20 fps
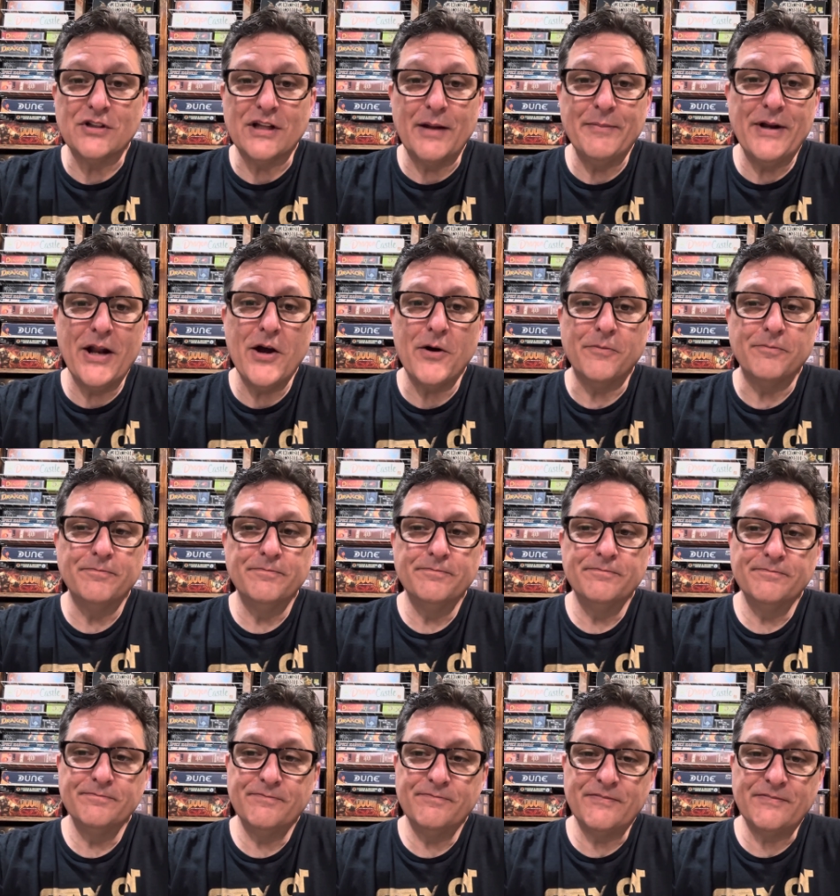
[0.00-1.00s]
let me know.
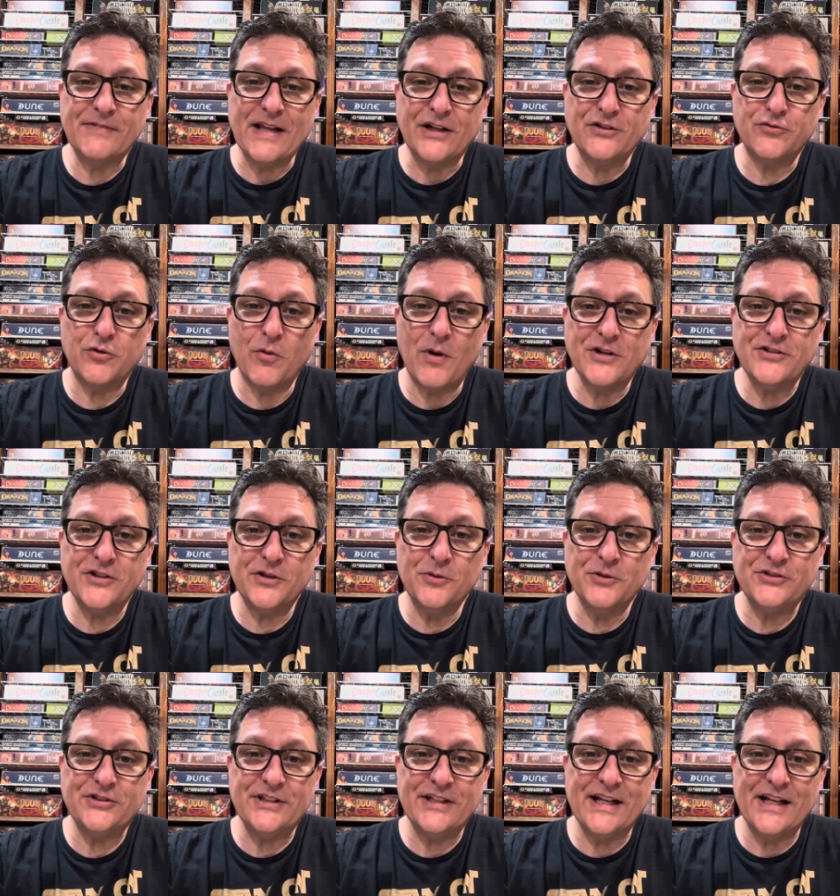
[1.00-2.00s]
Thanks for watching. We'll
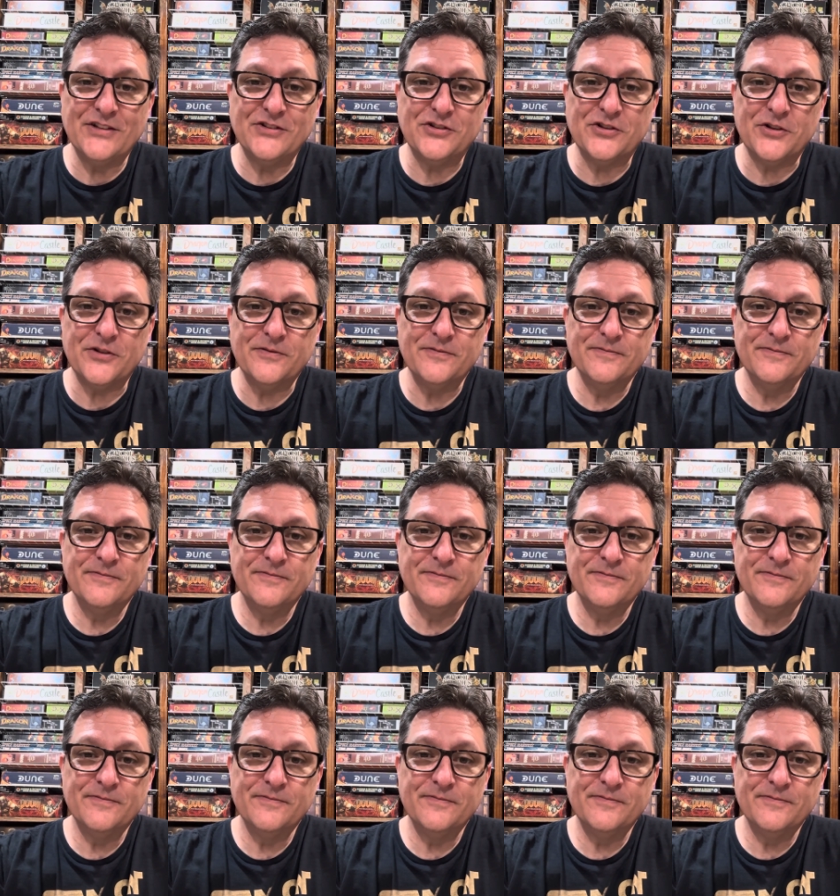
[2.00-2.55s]
see you again soon.